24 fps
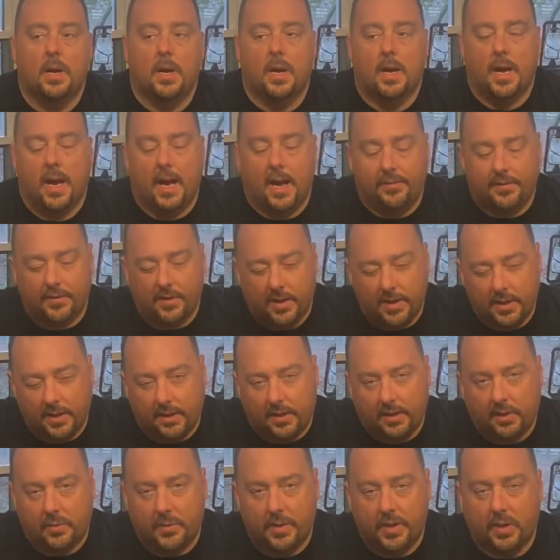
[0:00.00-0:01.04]
After I did a
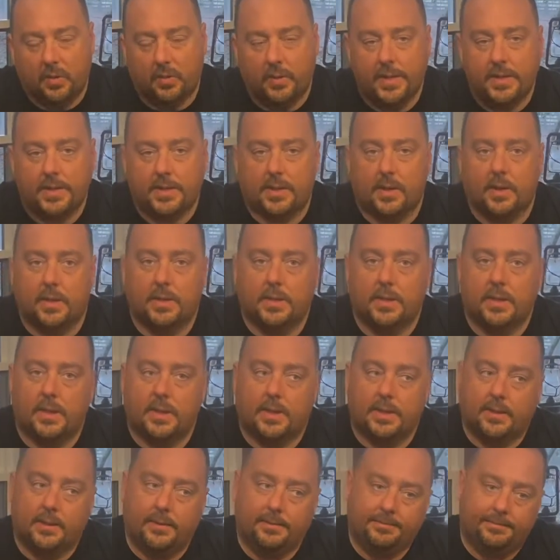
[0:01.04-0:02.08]
little bit of research, I
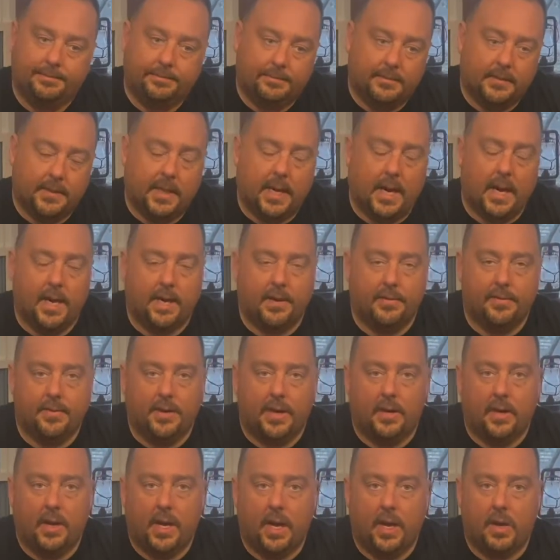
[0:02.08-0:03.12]
kind of
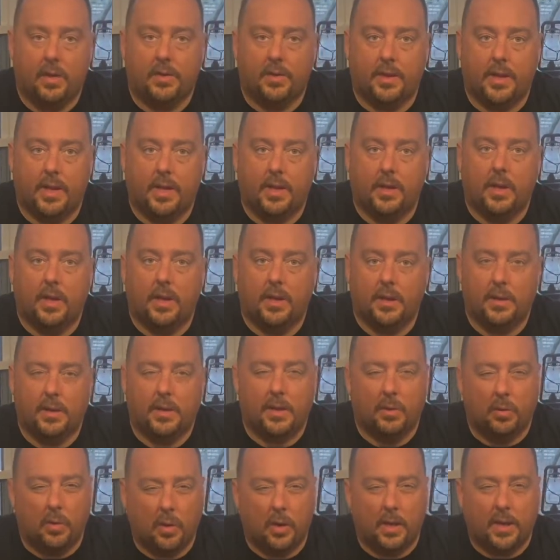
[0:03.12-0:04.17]
found out that they
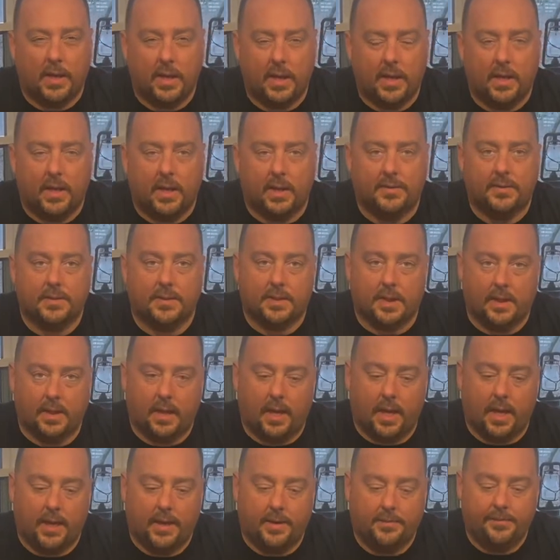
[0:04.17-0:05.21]
weren't getting enough
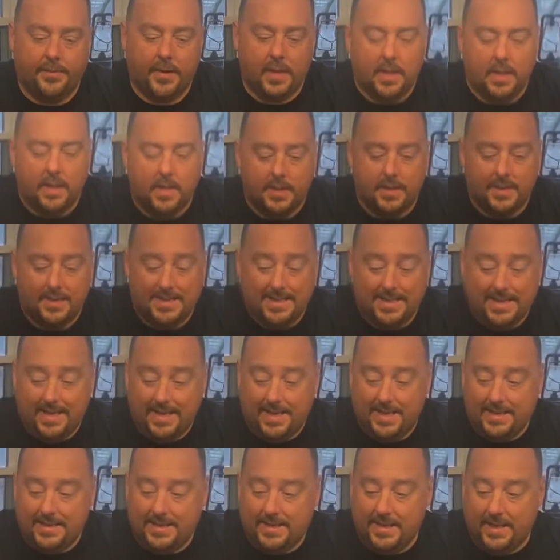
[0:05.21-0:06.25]
sunlight.
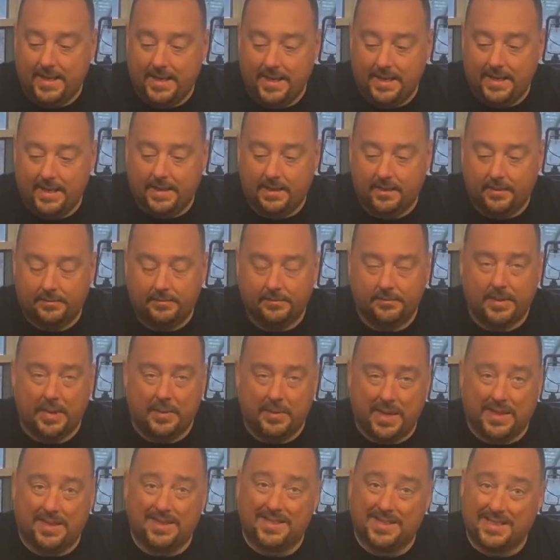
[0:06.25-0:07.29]
Seeds need
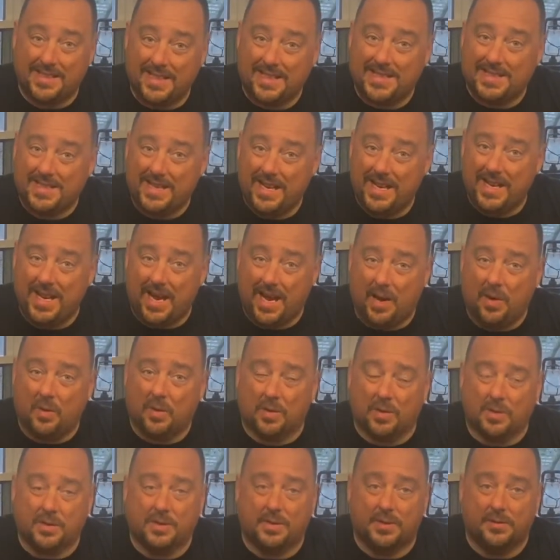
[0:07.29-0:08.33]
about 16
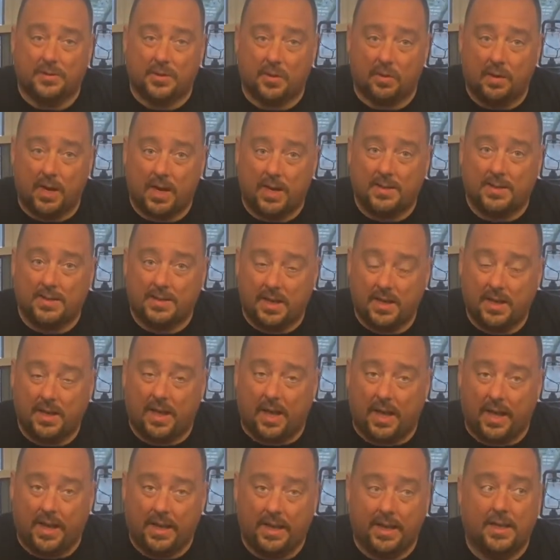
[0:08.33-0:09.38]
hours of direct
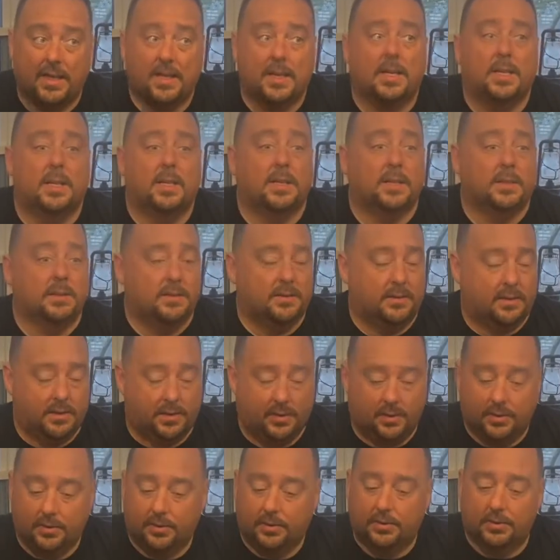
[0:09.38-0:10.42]
sunlight
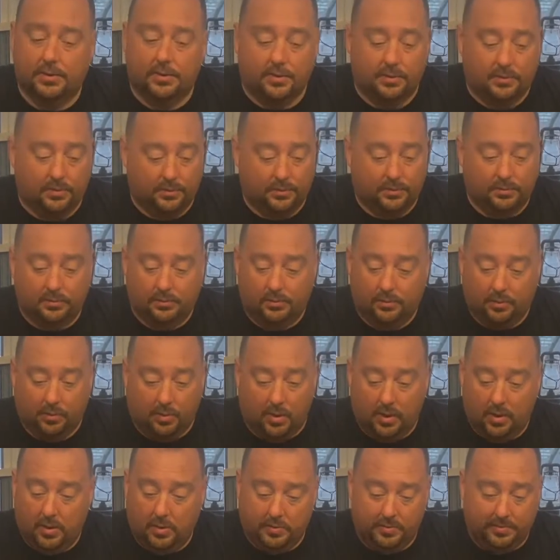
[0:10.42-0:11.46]
to
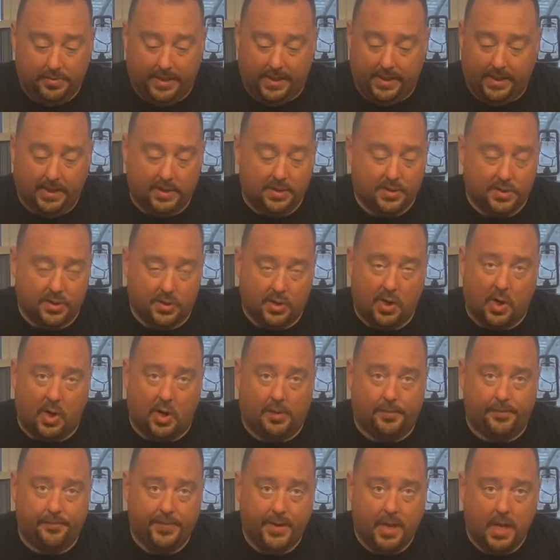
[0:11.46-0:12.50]
grow big and
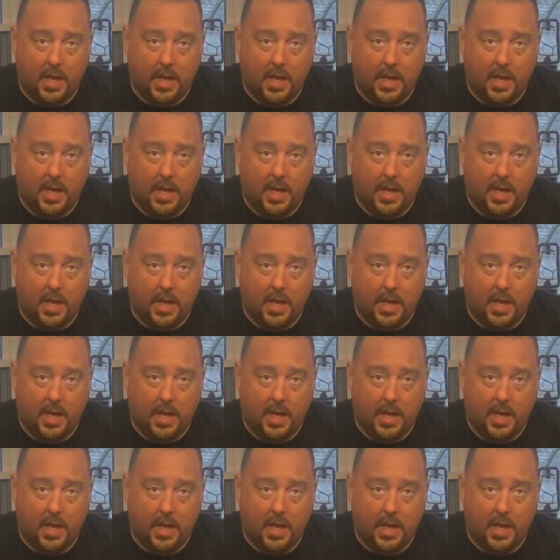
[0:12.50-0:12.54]
strong.